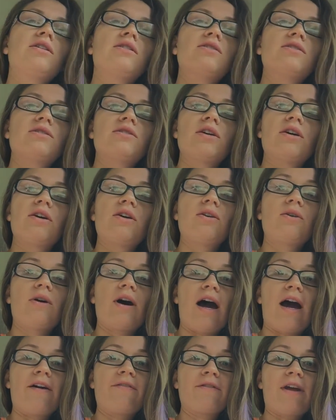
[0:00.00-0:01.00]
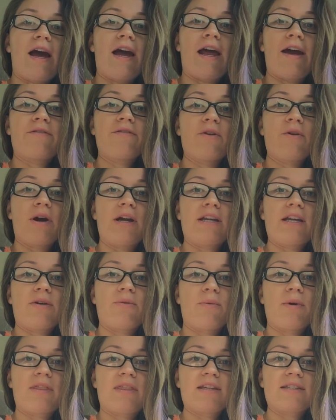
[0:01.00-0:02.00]
So I have no idea
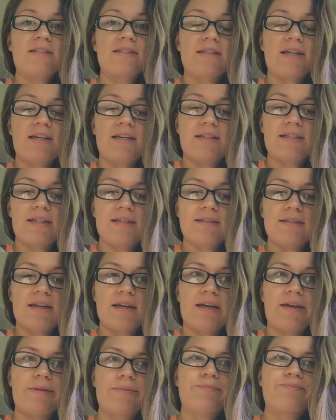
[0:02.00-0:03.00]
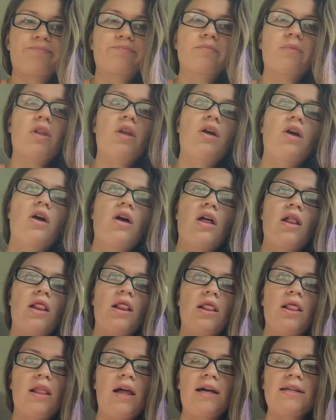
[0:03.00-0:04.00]
what this is gonna taste like.
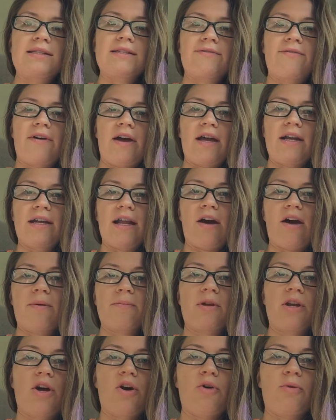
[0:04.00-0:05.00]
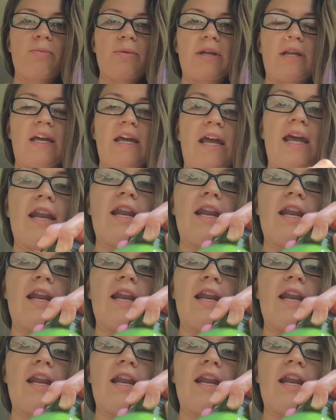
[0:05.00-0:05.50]
Let's find out. I'm gonna open it.